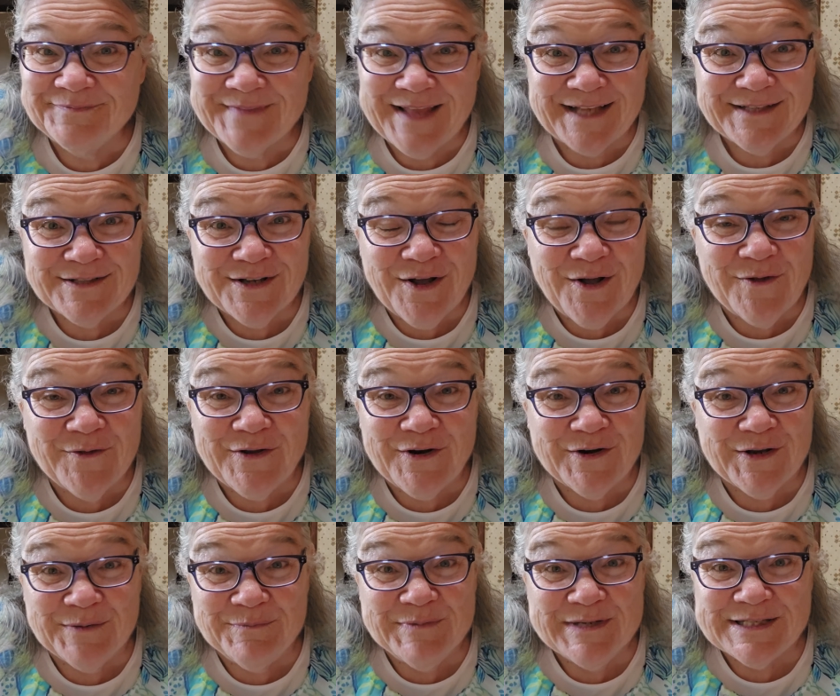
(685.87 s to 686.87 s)
that's all there
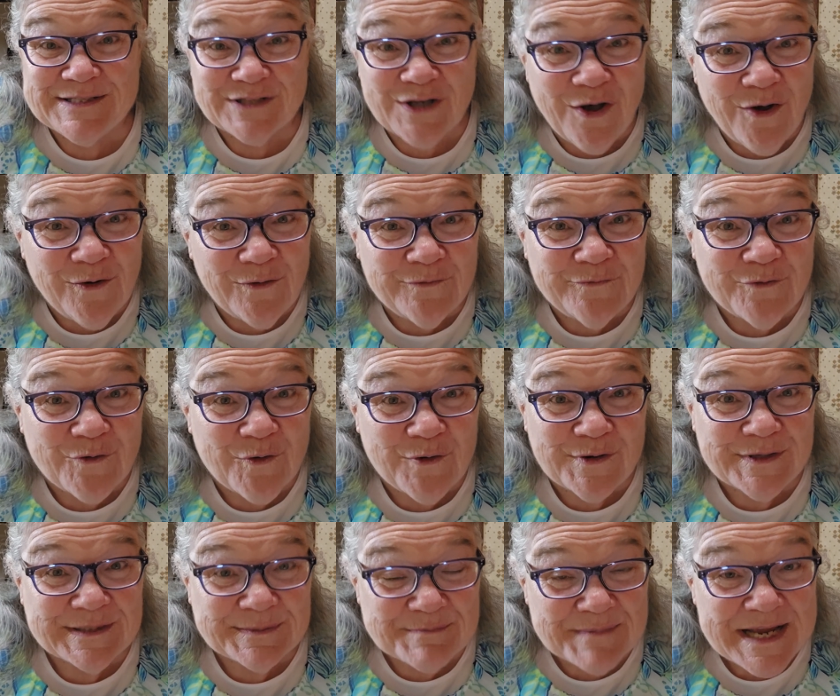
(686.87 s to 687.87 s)
could be sold
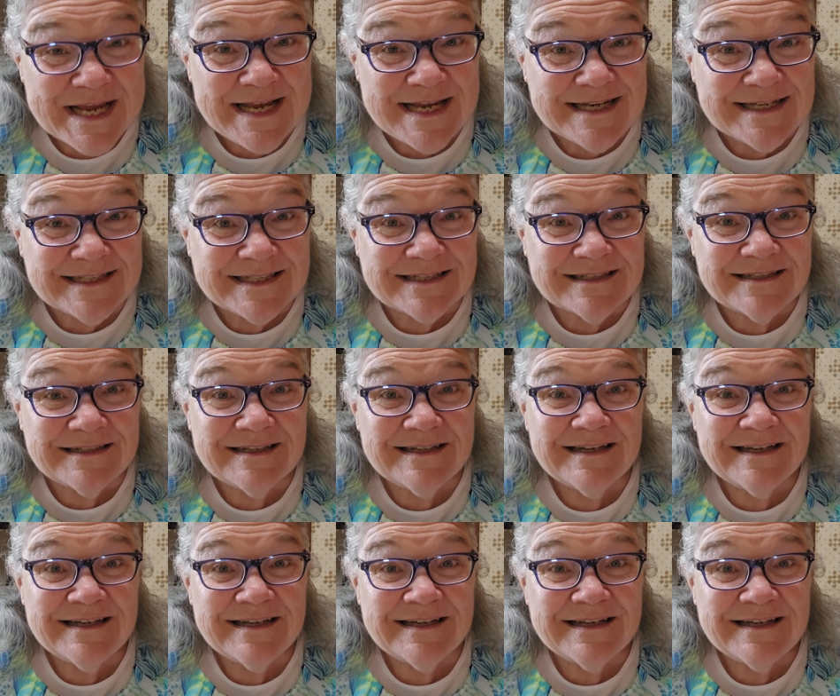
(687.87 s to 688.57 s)
for is meat.